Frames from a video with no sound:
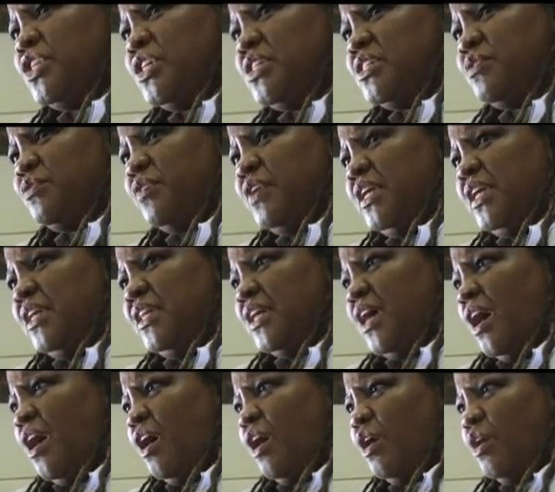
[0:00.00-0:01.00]
just feeding
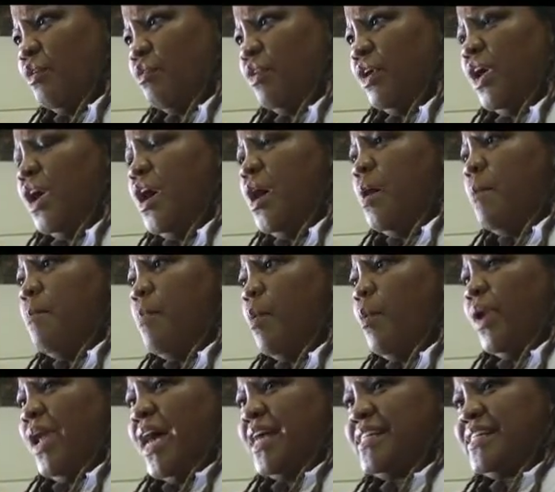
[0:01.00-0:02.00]
the hungry. Right.
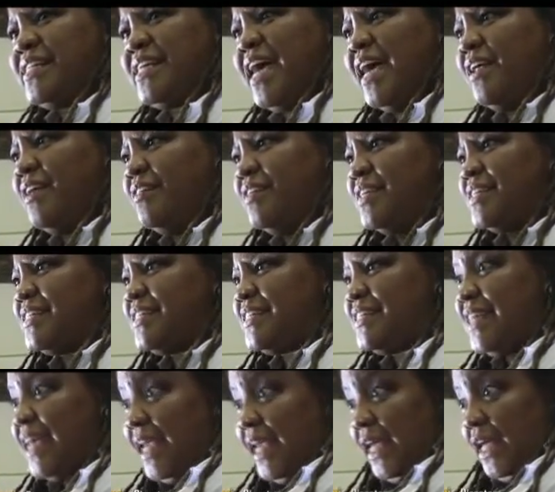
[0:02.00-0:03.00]
But when I sat in the
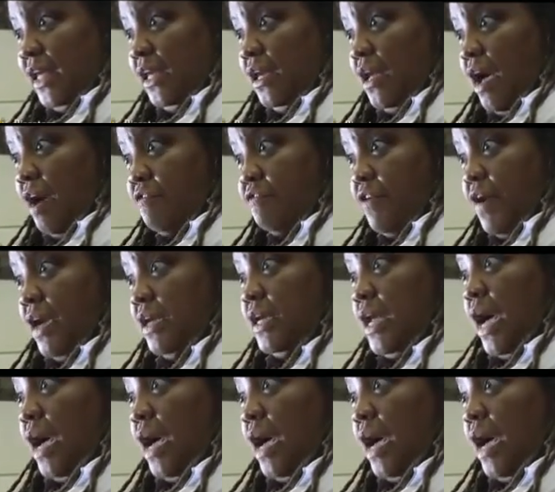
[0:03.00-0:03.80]
seat, I found